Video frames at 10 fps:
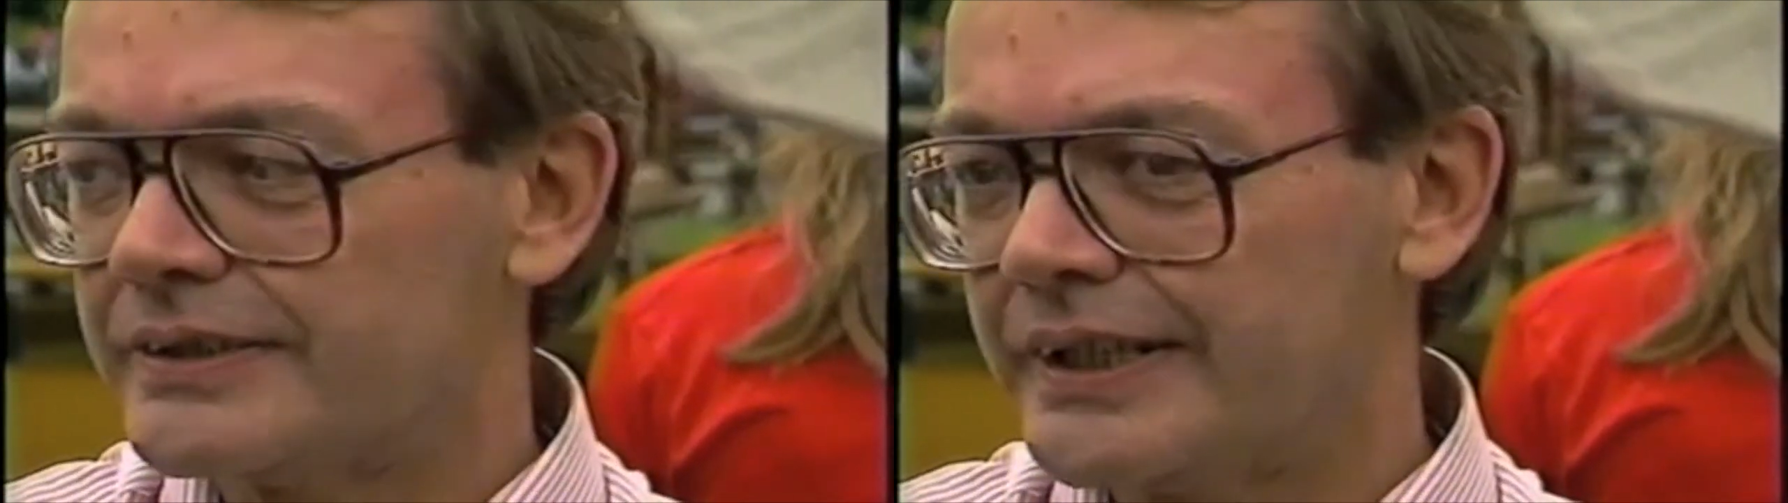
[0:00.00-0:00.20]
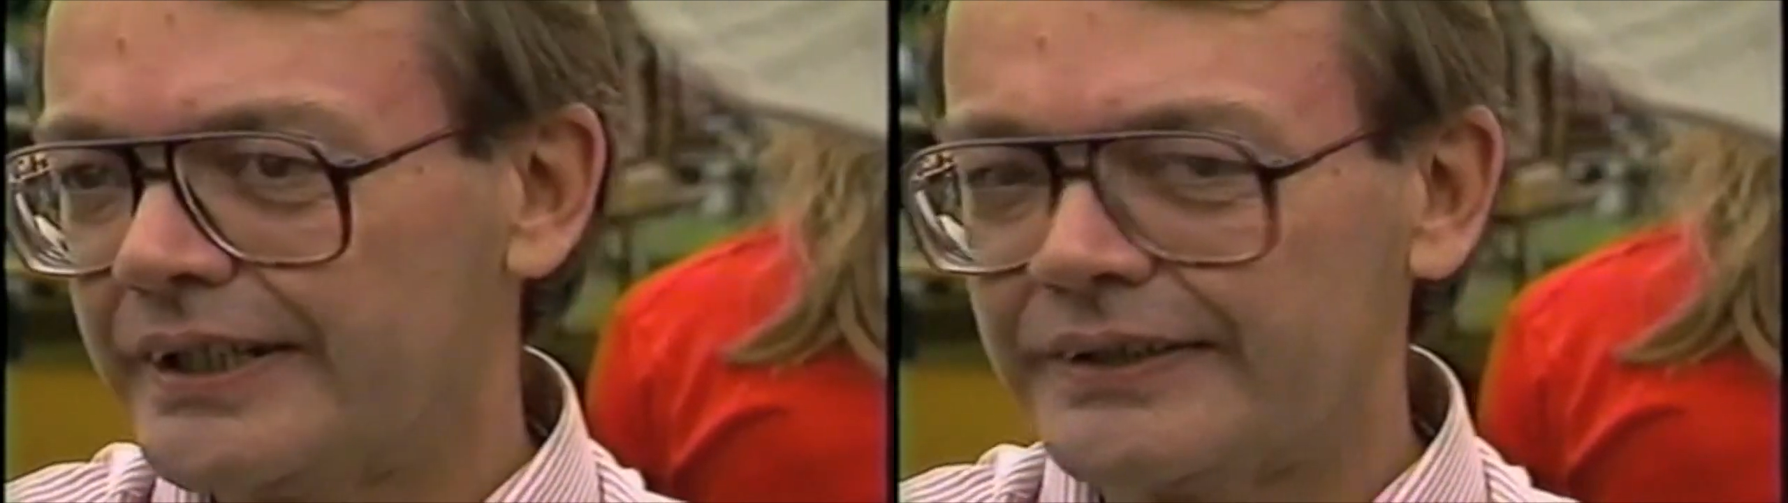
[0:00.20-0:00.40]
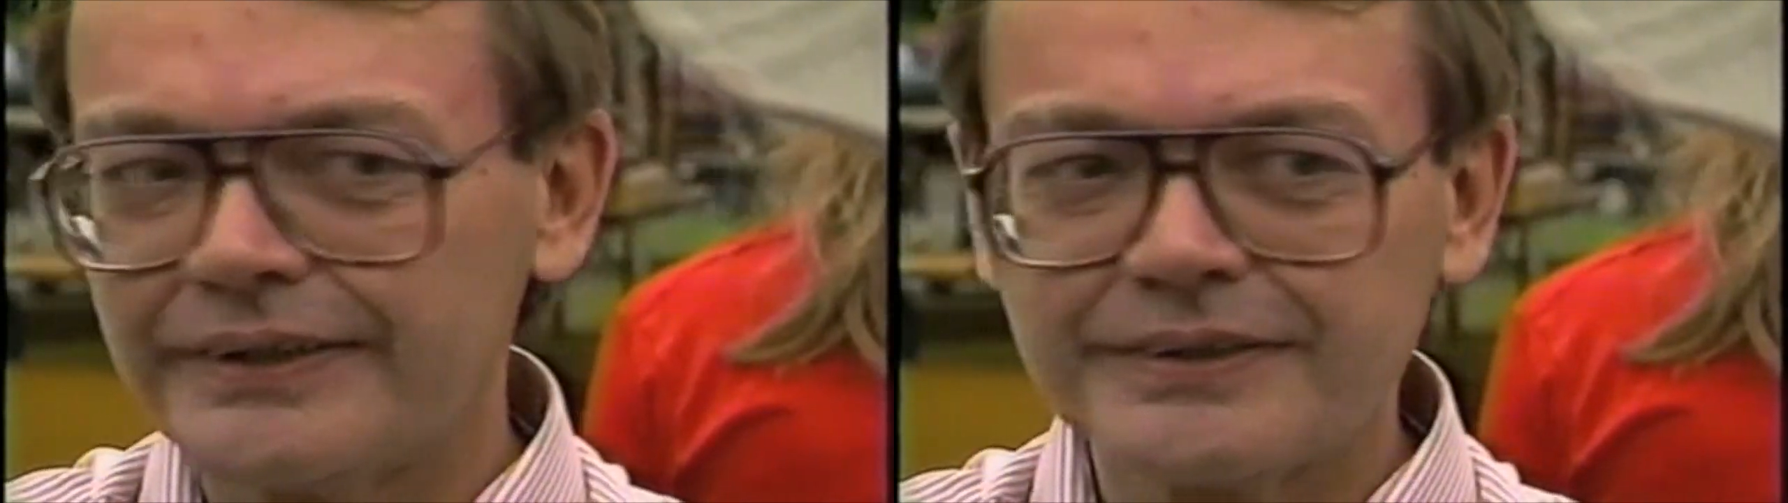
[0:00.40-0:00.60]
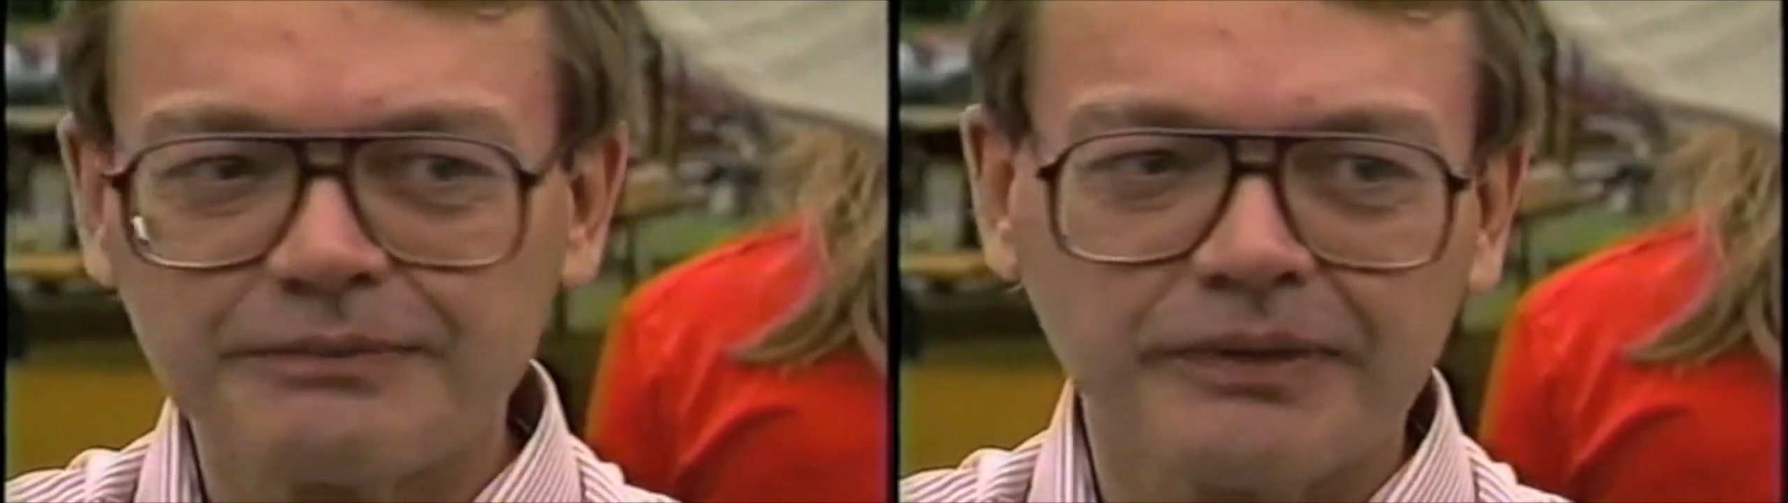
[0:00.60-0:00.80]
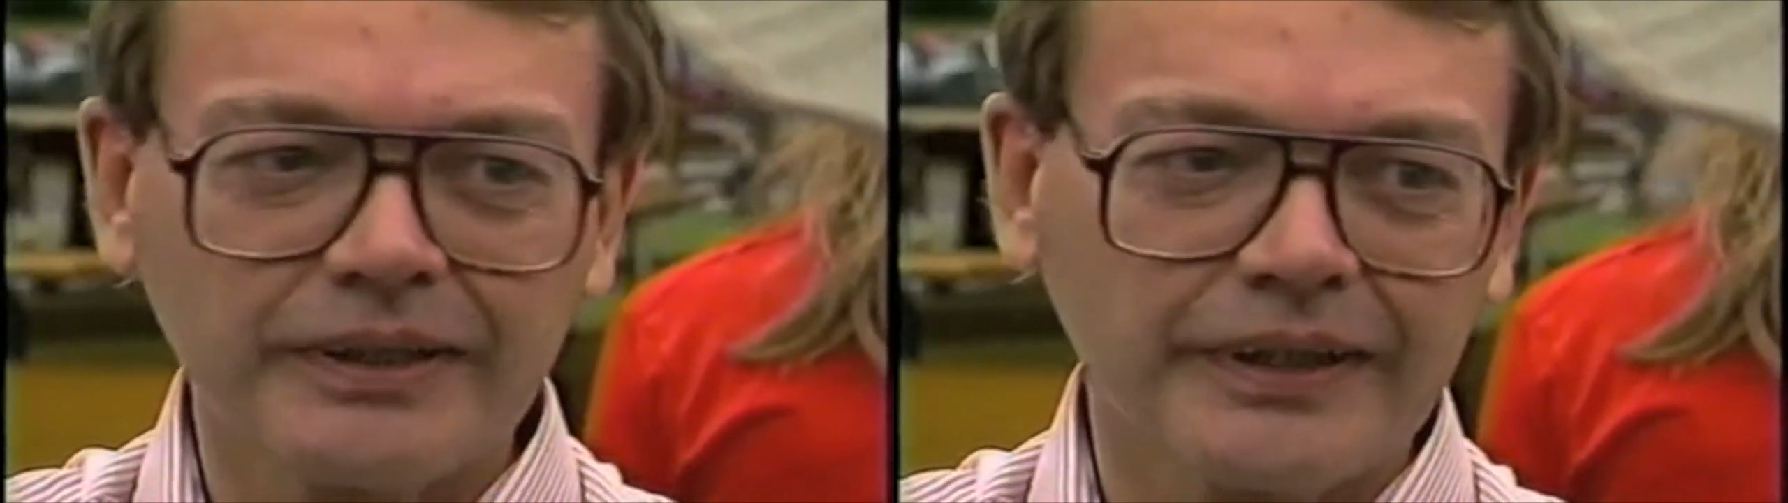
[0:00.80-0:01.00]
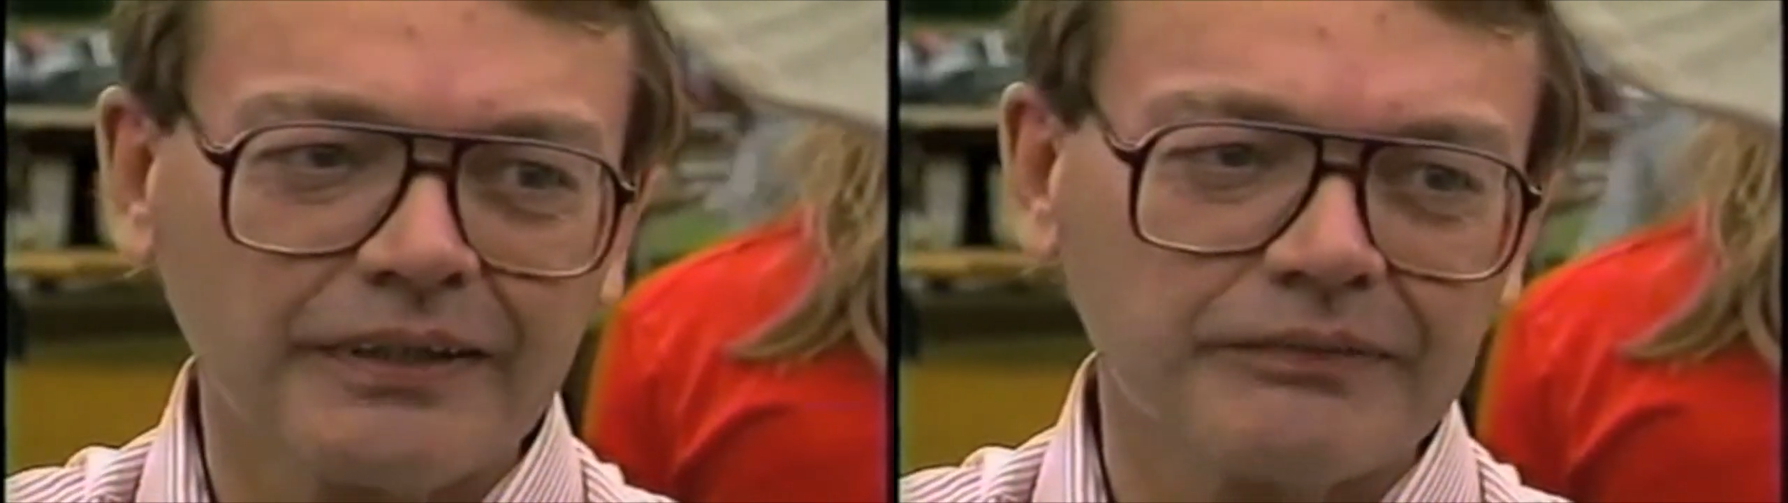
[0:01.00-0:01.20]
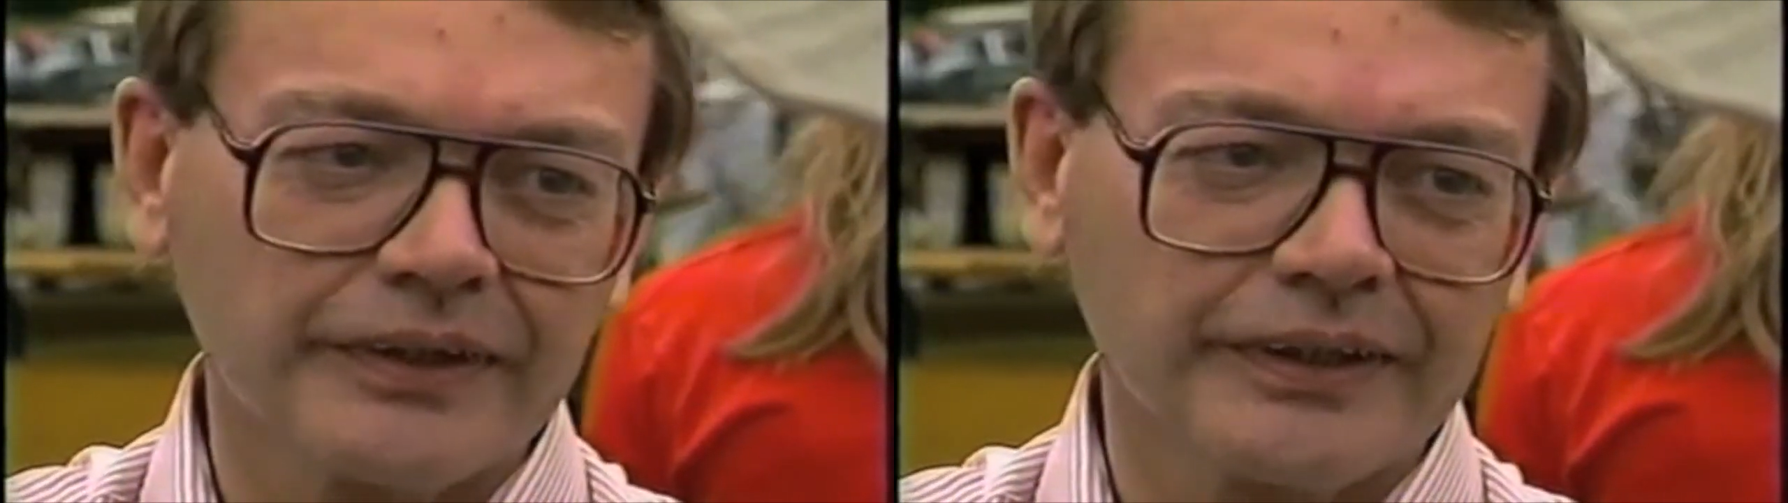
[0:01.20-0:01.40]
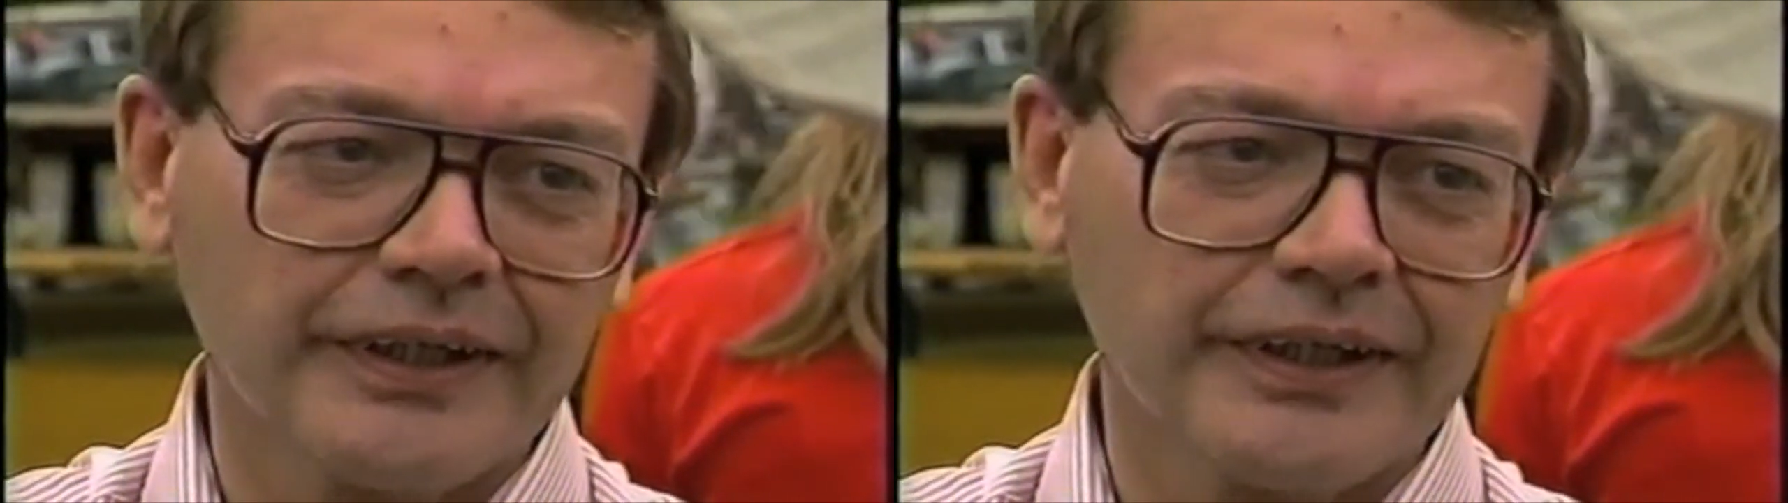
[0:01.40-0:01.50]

to anticipate that with the